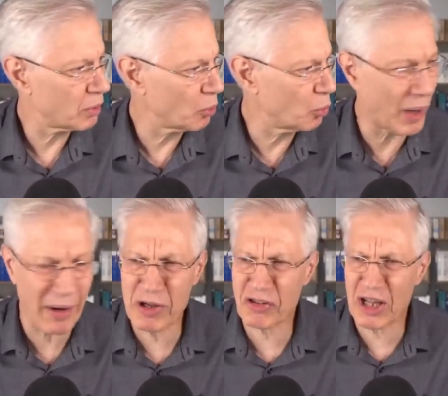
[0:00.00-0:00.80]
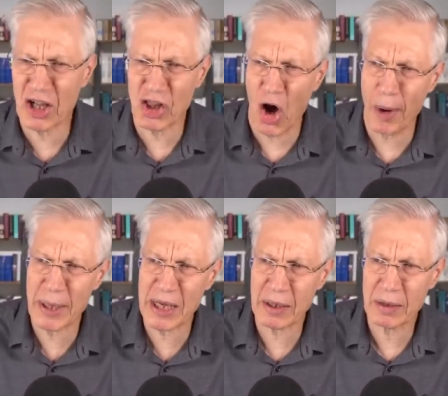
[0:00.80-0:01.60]
where is the
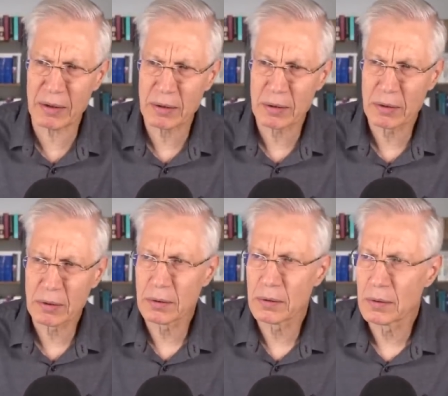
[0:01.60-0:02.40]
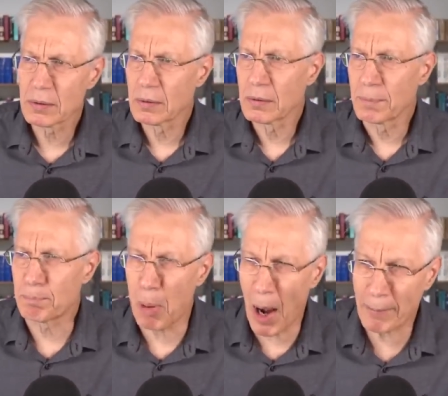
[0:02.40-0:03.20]
alarming,
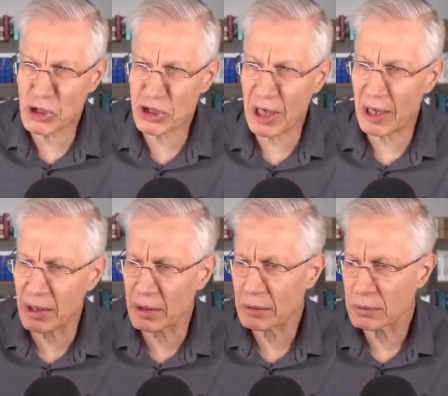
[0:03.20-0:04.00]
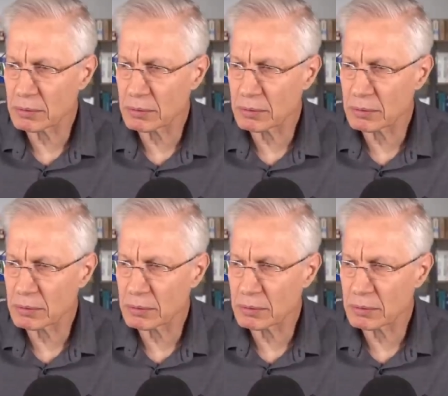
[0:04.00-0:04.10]
bombshell,